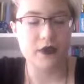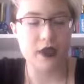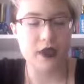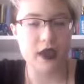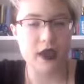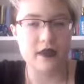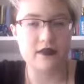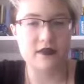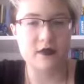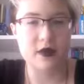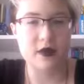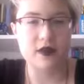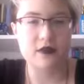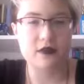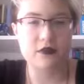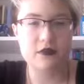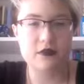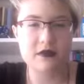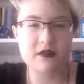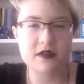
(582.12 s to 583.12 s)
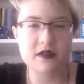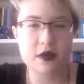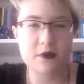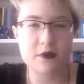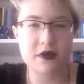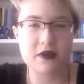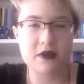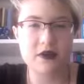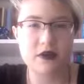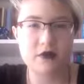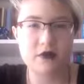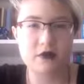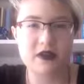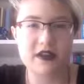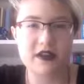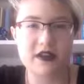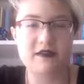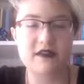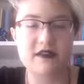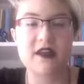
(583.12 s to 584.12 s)
And so I looked it up on
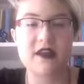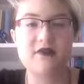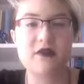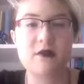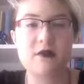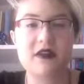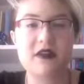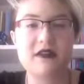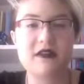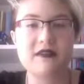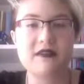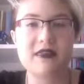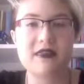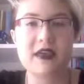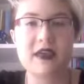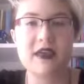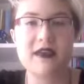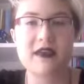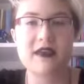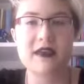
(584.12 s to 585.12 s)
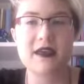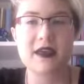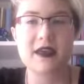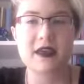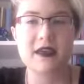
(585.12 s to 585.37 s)
Goodreads, and everybody's like,